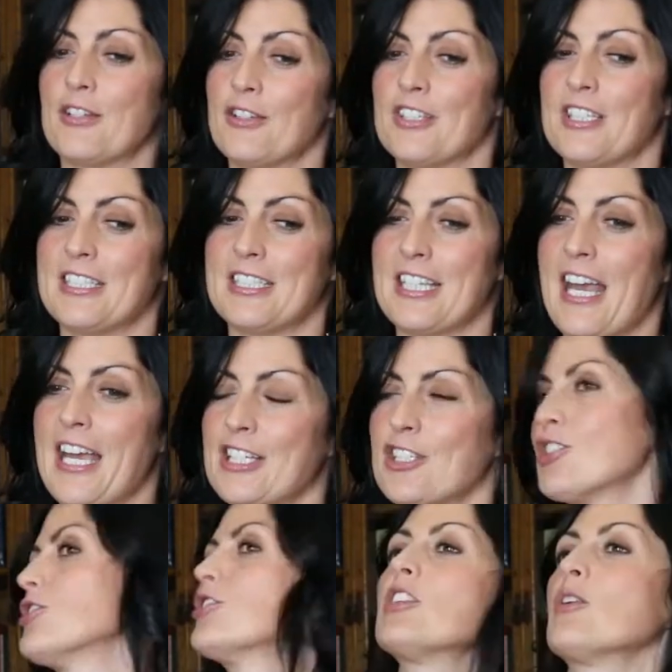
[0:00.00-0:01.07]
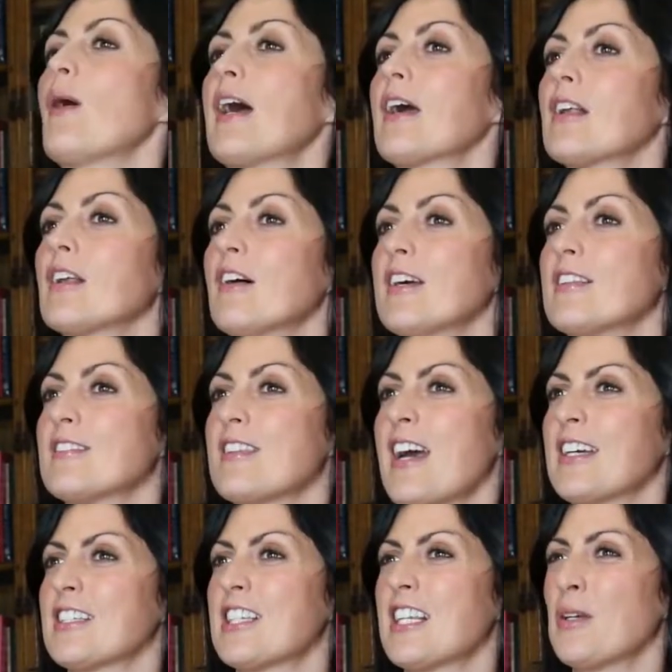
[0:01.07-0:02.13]
good indication to our clients that
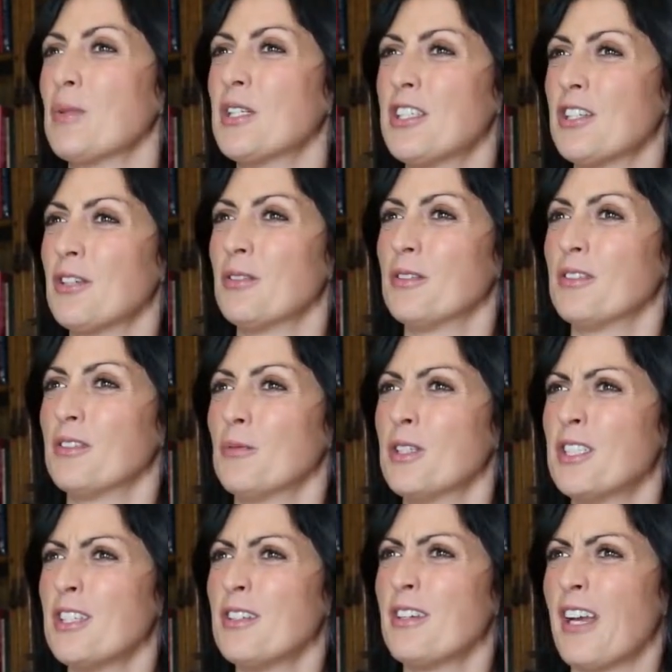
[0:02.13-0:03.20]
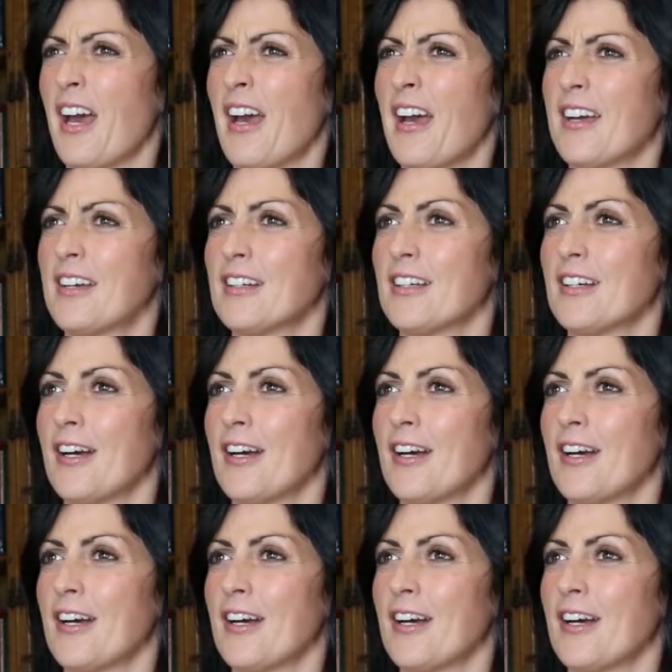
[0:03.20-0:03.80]
actually we do care.